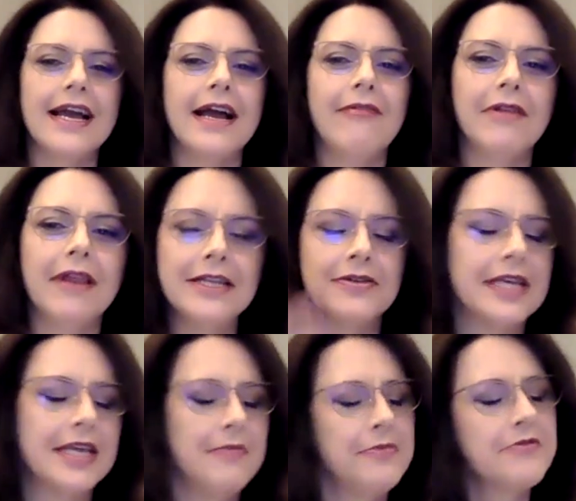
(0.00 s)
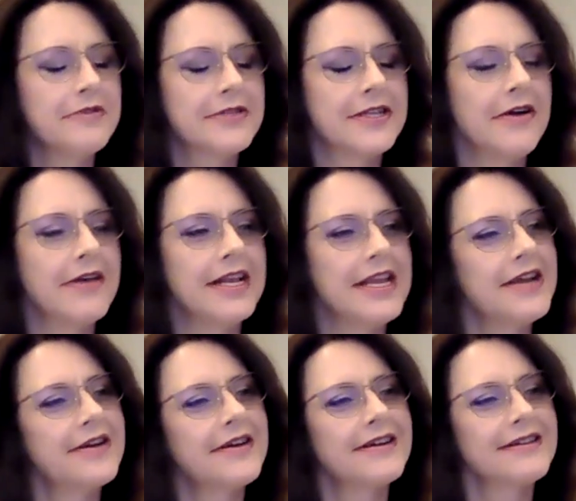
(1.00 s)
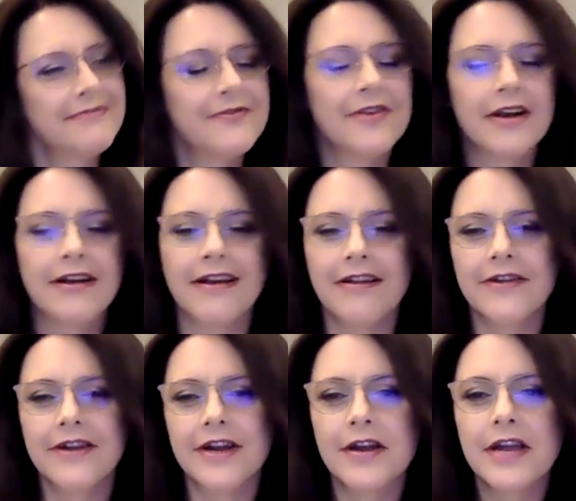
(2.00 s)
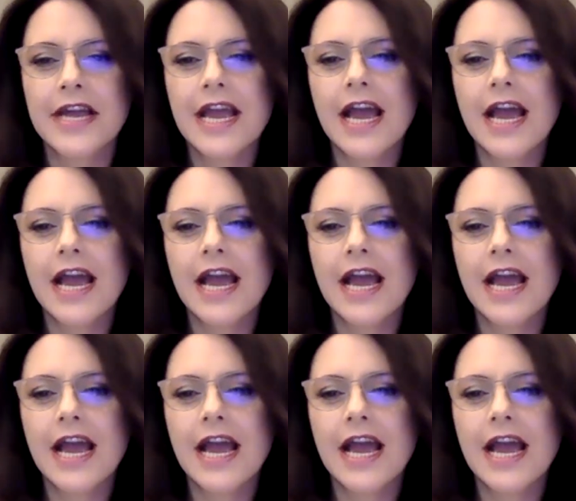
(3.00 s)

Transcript: I would like to keep you talking here for longer.